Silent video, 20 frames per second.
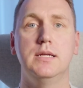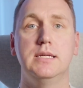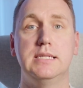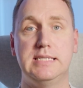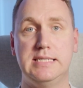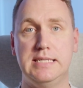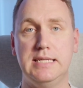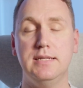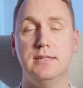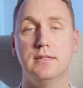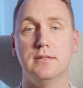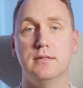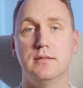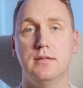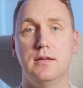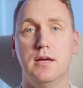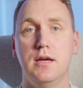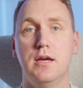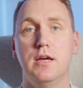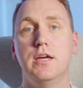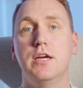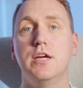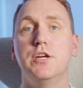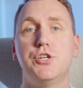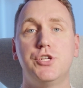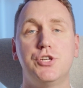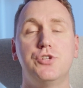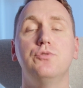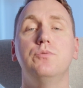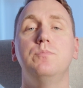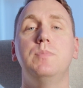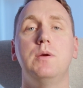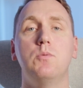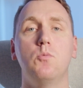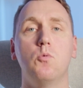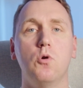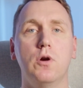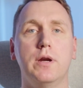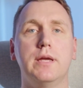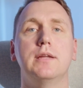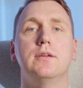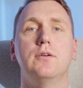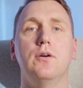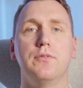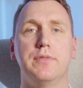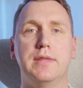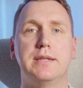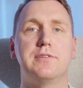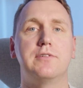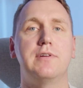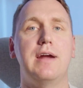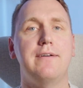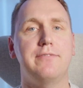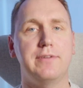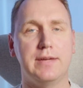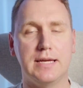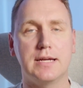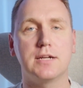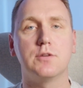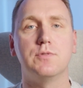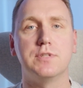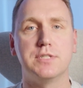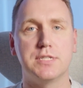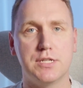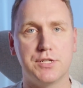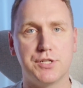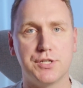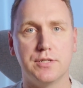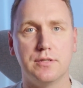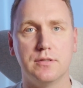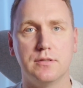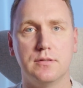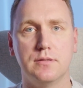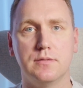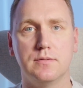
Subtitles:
Still, he should be working on the traffic acquisition.